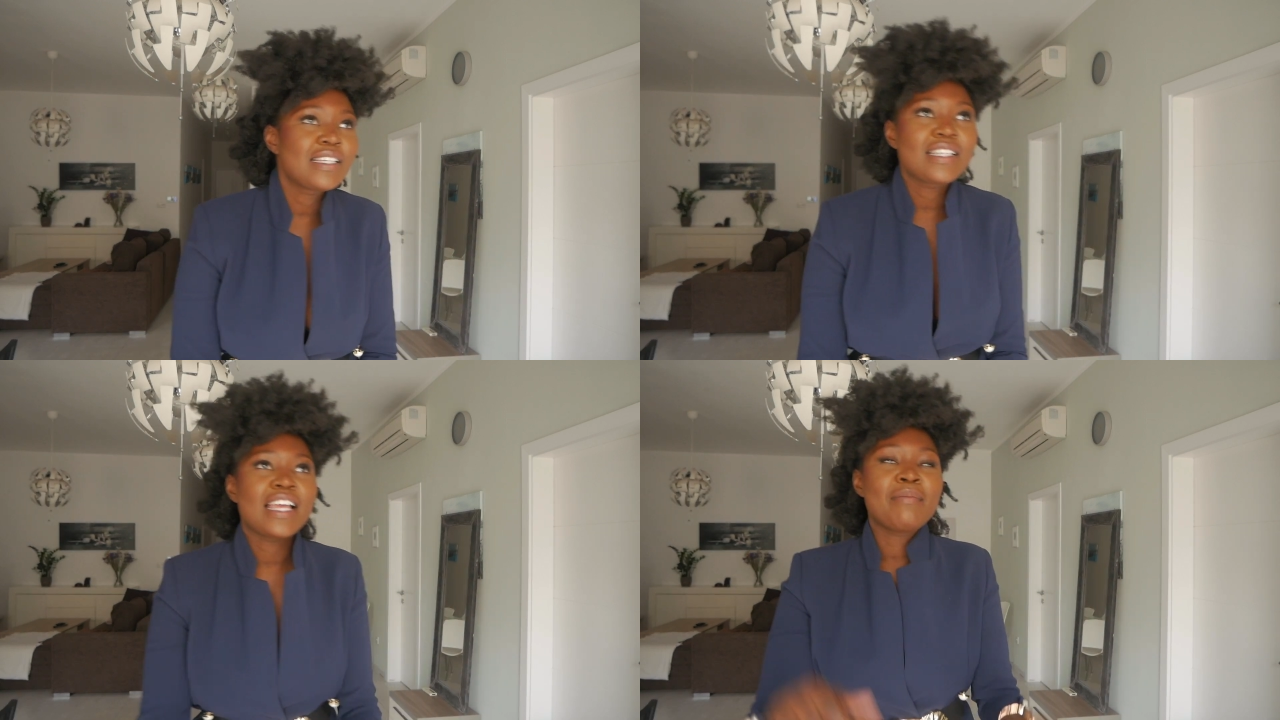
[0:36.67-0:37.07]

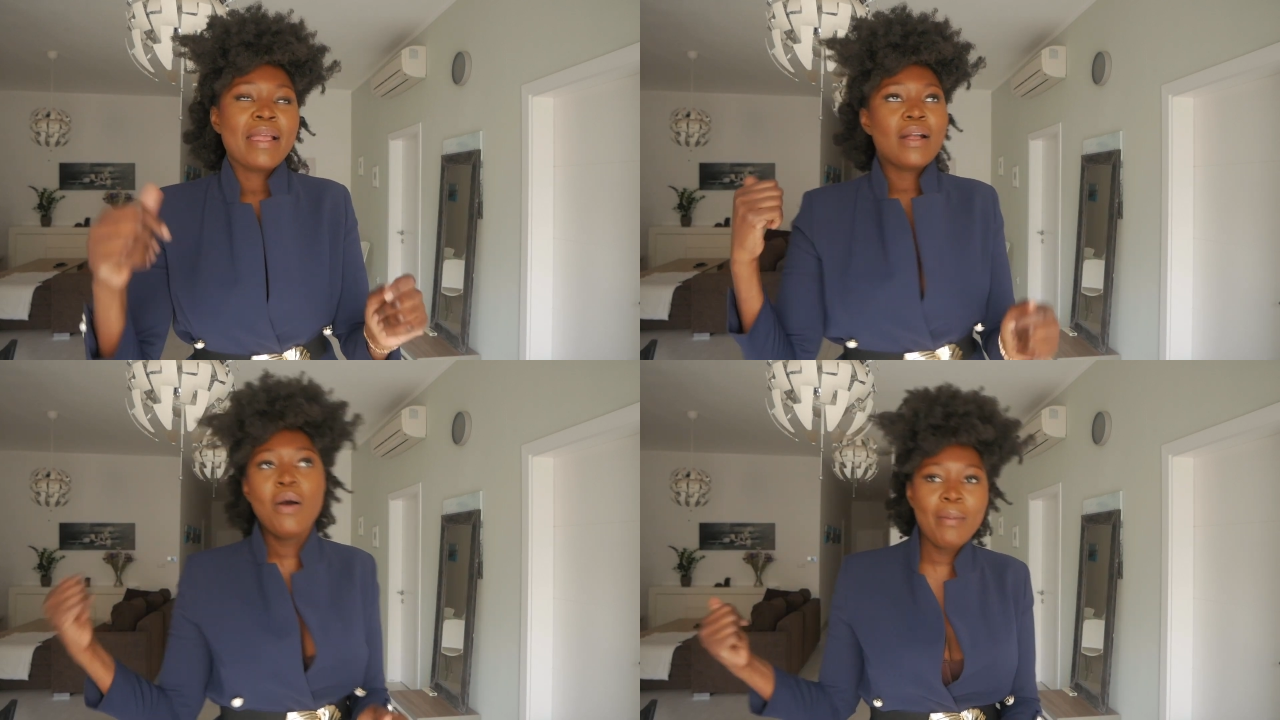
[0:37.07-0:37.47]
just like
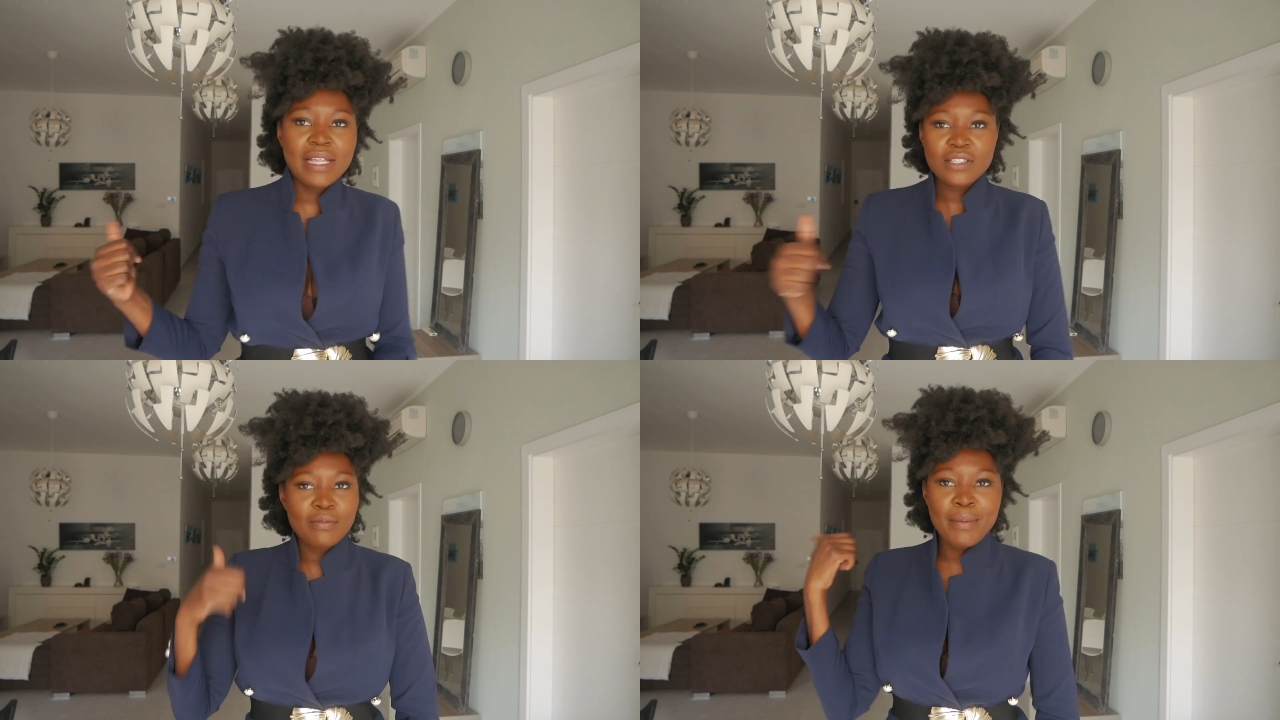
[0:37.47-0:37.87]
my
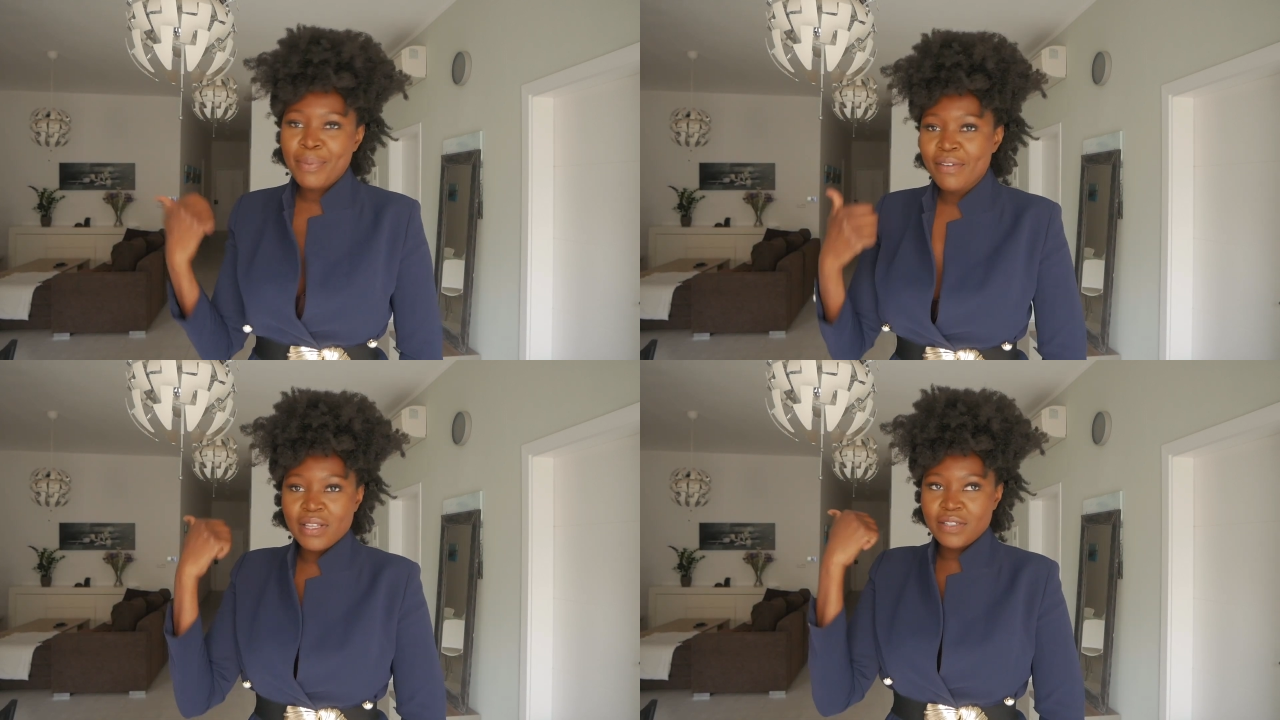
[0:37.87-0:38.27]
comments on my
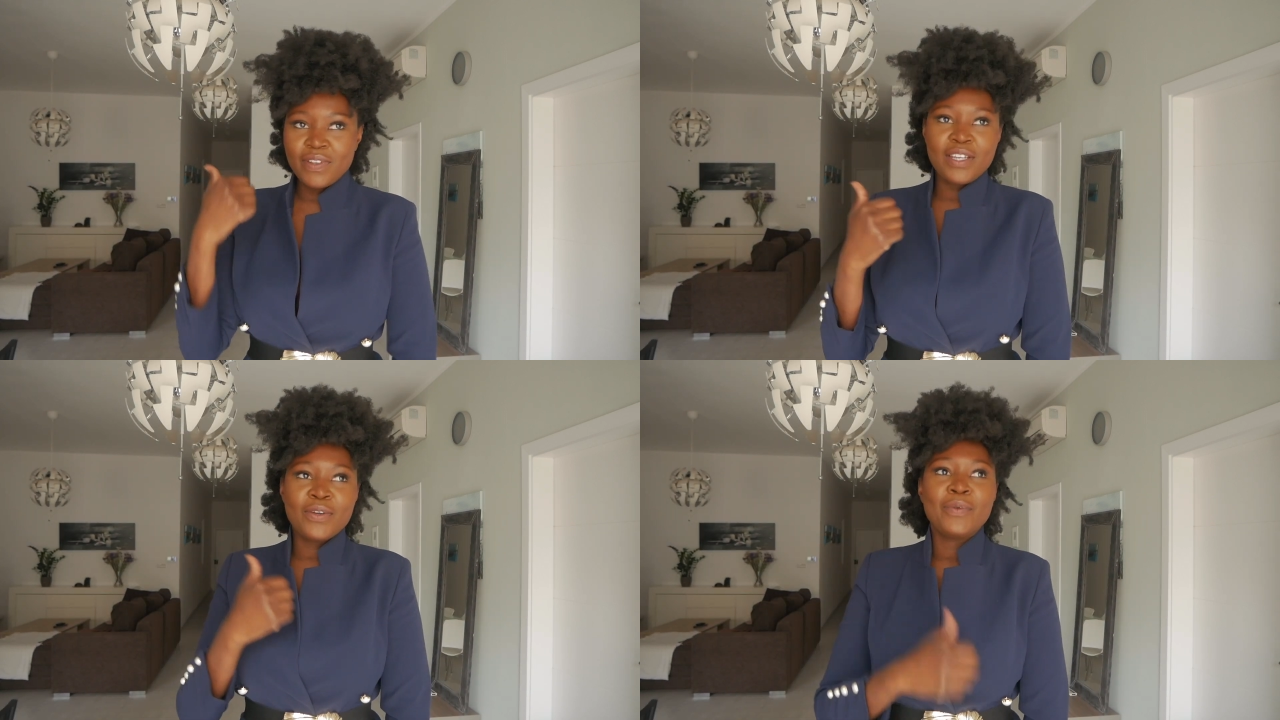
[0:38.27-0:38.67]
previous
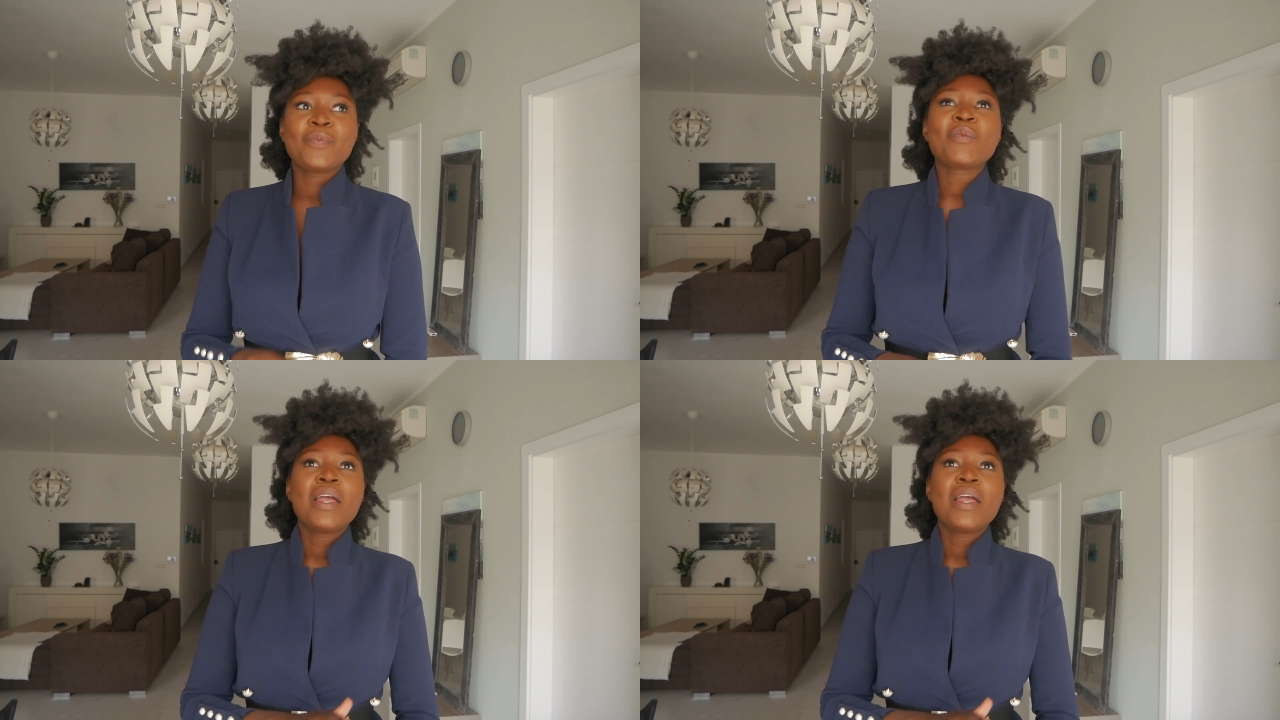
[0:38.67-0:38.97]
video.